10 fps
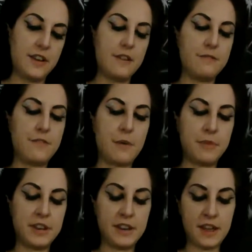
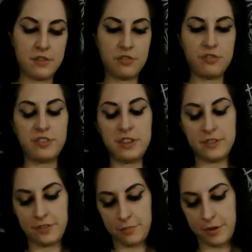Feminine energies,
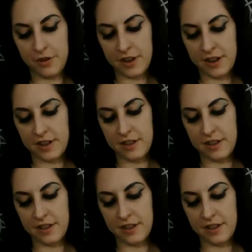Spirit.